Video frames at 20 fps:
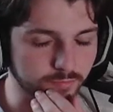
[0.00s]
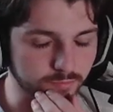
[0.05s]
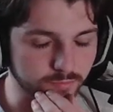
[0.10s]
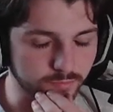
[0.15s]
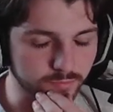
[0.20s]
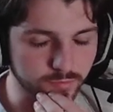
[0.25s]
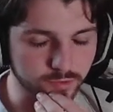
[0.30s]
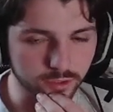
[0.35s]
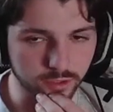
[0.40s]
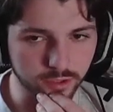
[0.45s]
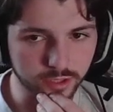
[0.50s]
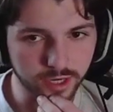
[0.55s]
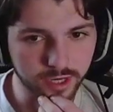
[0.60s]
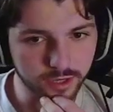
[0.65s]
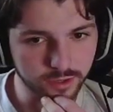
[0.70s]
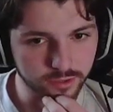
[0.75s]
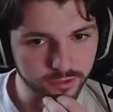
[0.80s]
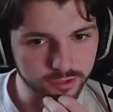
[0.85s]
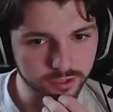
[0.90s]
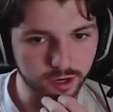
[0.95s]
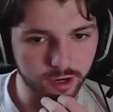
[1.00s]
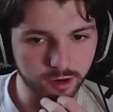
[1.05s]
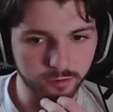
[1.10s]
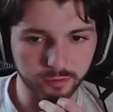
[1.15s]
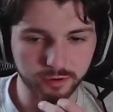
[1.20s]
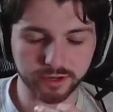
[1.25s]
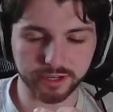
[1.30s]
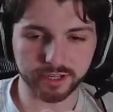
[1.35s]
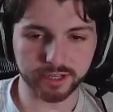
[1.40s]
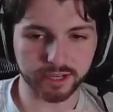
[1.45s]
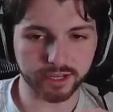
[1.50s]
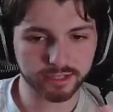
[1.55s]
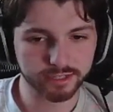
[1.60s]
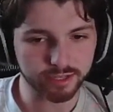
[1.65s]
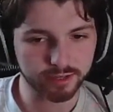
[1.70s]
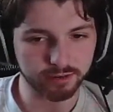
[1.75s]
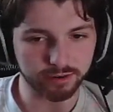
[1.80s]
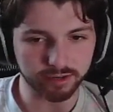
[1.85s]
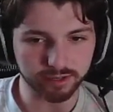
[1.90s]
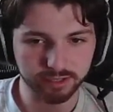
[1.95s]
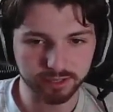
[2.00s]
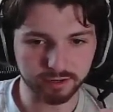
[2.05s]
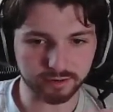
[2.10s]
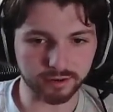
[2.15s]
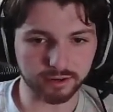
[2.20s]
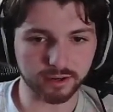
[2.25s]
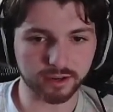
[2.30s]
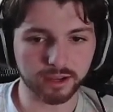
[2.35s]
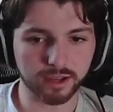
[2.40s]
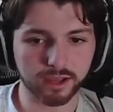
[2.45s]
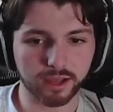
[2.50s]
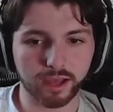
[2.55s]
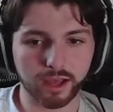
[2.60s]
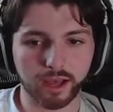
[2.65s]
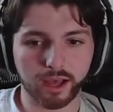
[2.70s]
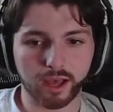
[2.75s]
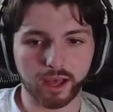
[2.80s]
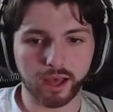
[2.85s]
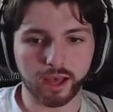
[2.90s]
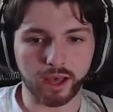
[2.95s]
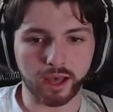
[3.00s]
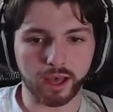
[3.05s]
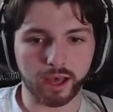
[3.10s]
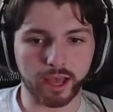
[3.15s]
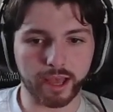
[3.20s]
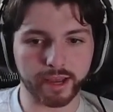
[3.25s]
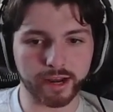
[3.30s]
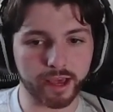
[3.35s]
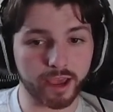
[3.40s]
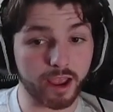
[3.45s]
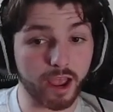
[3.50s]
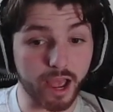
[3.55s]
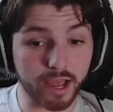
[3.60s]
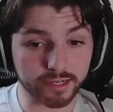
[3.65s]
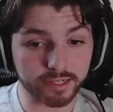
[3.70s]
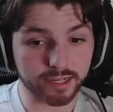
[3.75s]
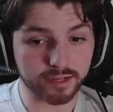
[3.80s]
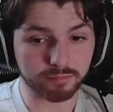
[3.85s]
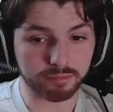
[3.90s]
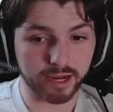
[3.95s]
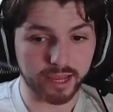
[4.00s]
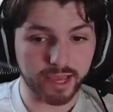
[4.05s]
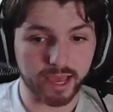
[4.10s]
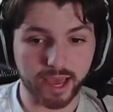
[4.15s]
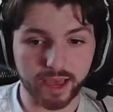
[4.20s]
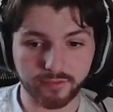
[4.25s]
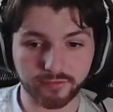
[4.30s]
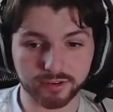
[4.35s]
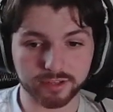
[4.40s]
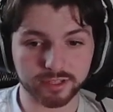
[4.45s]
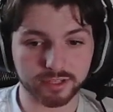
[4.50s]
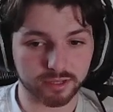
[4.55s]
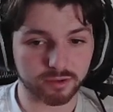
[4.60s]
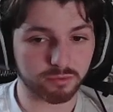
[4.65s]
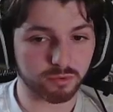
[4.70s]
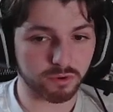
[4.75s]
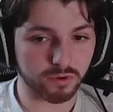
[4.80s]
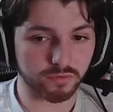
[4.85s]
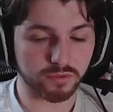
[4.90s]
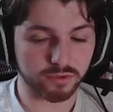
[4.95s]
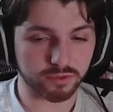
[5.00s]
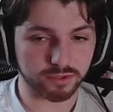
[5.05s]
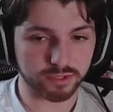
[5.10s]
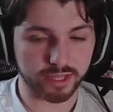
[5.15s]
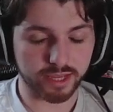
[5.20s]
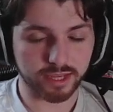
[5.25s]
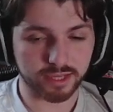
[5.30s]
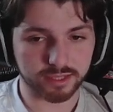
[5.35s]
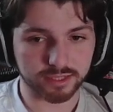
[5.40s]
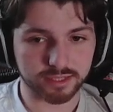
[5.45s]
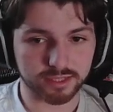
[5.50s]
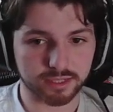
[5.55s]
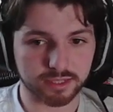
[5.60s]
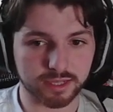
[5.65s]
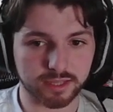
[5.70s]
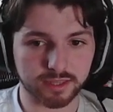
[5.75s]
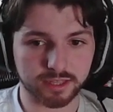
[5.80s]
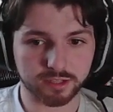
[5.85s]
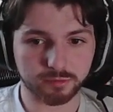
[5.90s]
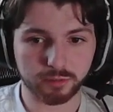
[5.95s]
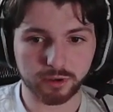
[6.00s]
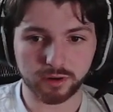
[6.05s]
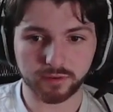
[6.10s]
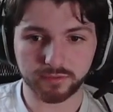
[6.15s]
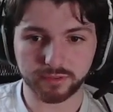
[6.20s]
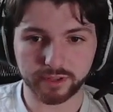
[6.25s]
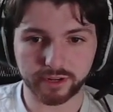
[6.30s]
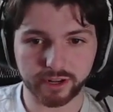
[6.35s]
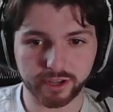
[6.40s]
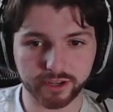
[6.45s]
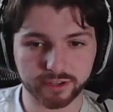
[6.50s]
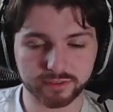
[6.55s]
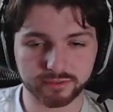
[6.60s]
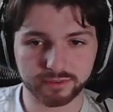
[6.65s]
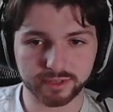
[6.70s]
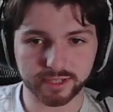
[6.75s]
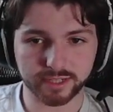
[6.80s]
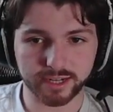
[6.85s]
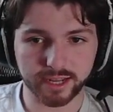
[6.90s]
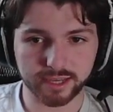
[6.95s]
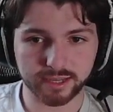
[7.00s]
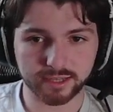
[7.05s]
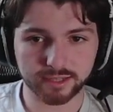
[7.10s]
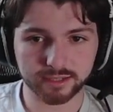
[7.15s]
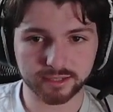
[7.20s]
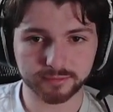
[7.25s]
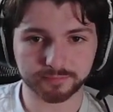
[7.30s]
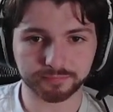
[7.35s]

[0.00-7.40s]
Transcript: Solgaleo Skarmory, etc., etc. And I did play every single one of those decks in the span of the last 3 days,